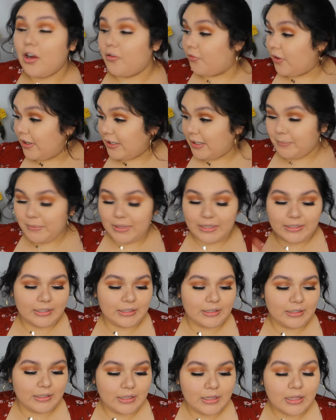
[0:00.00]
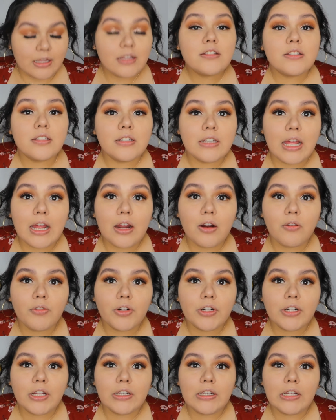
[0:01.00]
Recommend it. So now
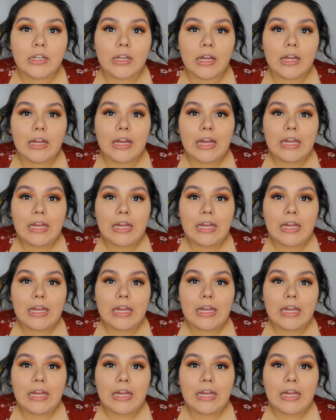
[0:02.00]
we're gonna,